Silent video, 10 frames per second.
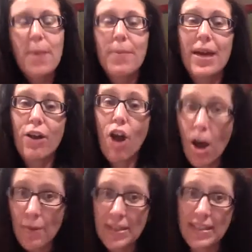by
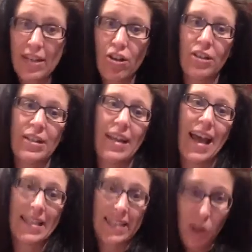commenting on it,
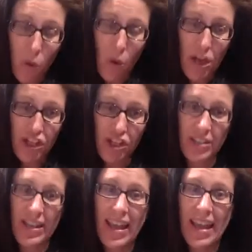asking
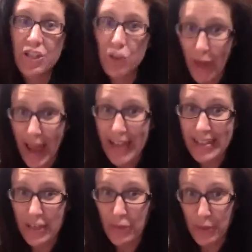questions,
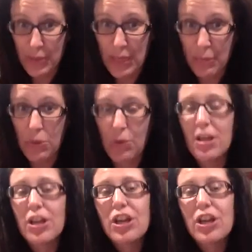interacting with people.